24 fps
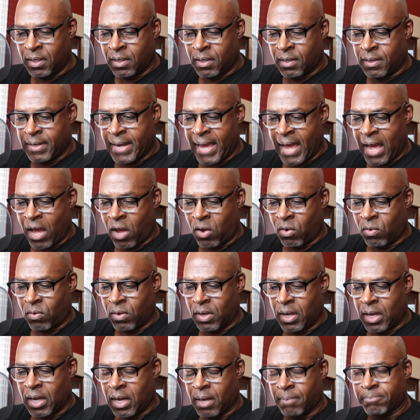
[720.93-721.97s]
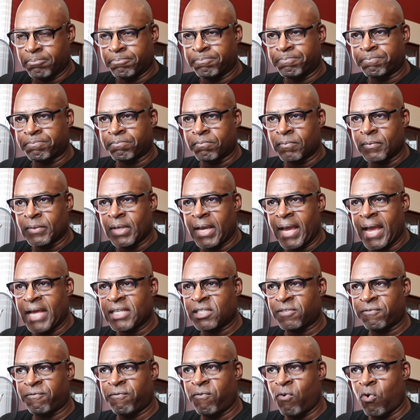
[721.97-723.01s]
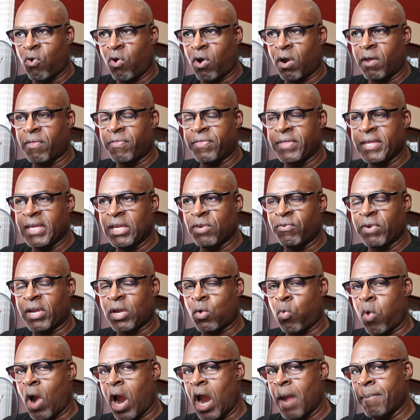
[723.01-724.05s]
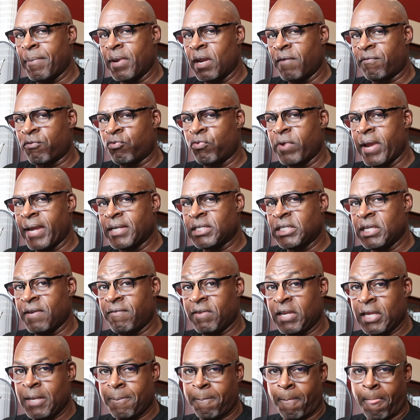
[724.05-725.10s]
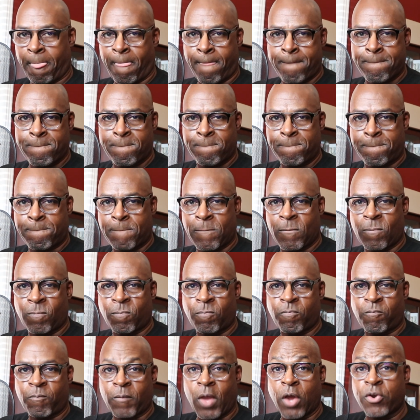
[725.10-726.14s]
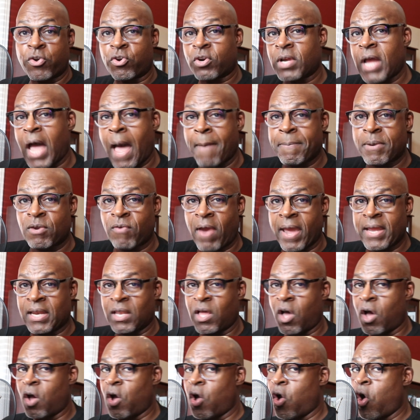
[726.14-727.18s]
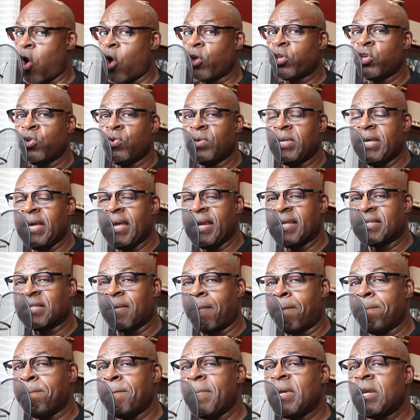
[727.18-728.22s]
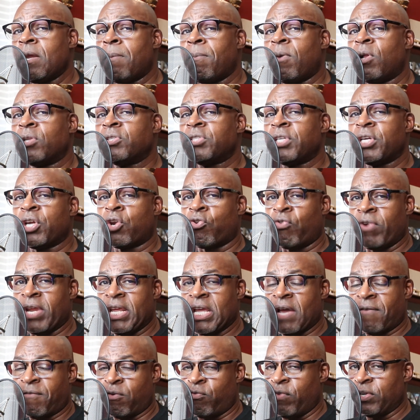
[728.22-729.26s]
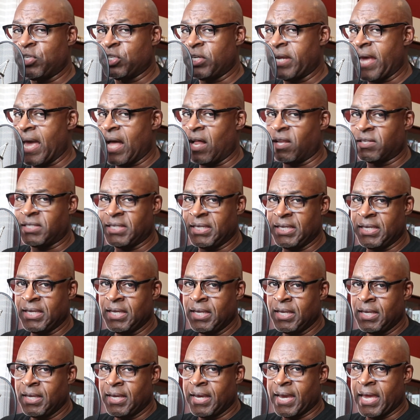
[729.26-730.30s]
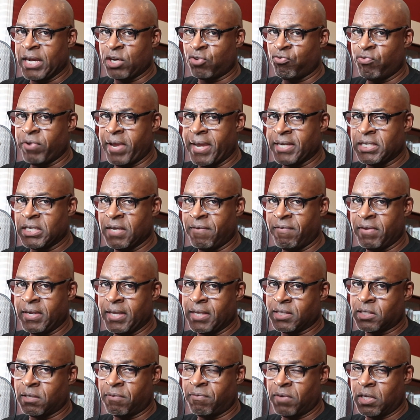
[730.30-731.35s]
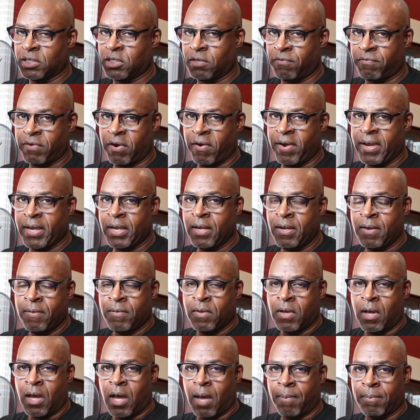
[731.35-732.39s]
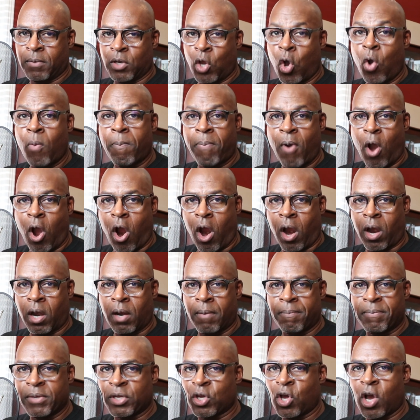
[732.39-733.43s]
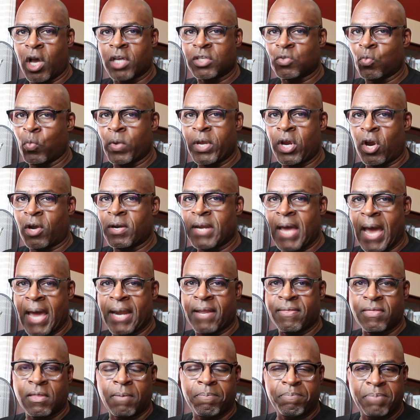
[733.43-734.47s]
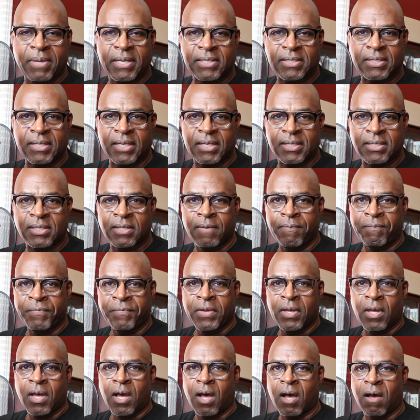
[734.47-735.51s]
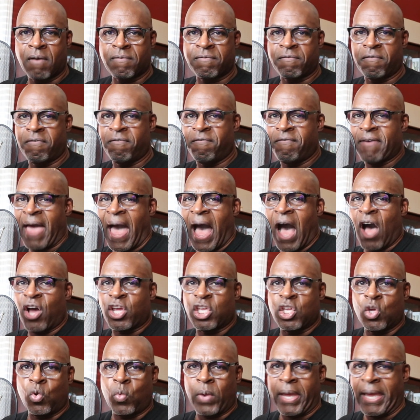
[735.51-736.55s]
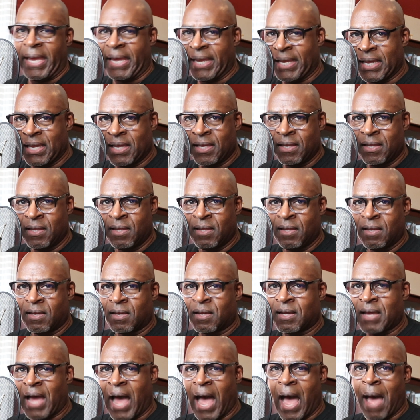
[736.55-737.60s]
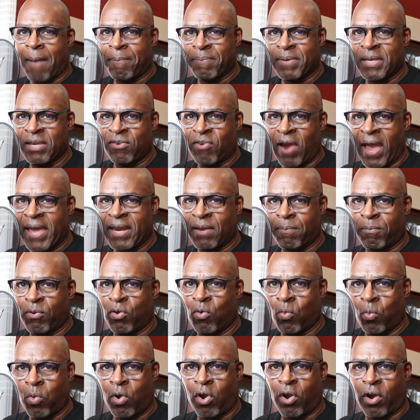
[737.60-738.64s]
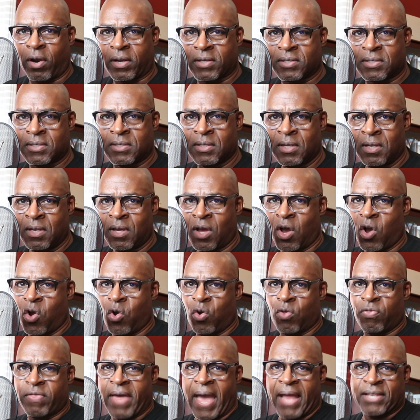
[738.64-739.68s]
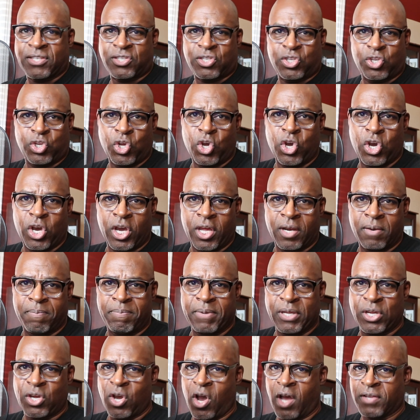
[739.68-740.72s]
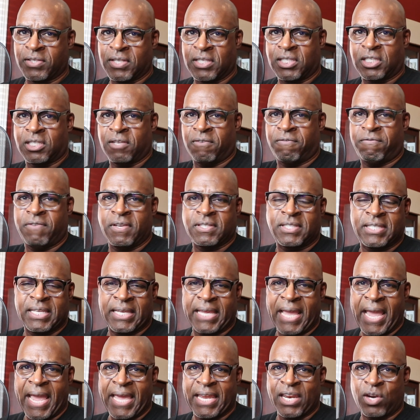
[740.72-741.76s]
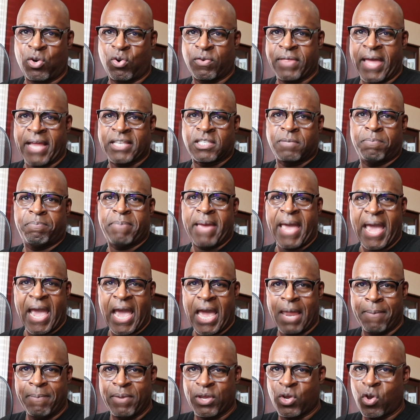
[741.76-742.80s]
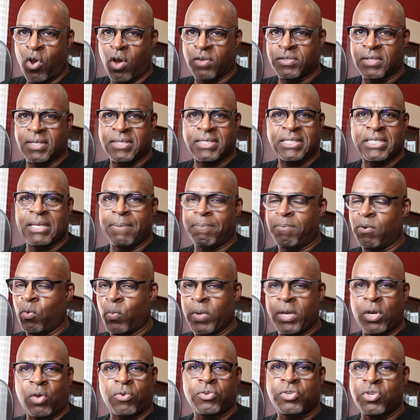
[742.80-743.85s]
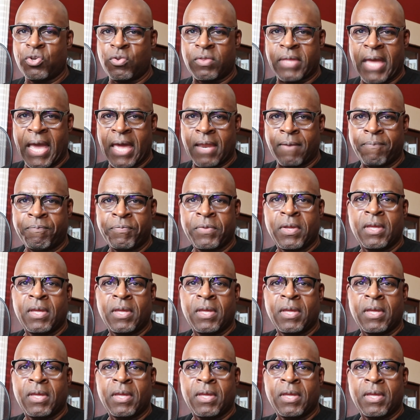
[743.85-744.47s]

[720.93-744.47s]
Now, as for the requirement of creativity, under copyright law, all you need is a minimal degree of originality and creativity. It's a very low bar because we are not in the business of valuing copyrightable works. Oh, that's good because it's sophisticated, or that's bad because it's simple. We don't do that.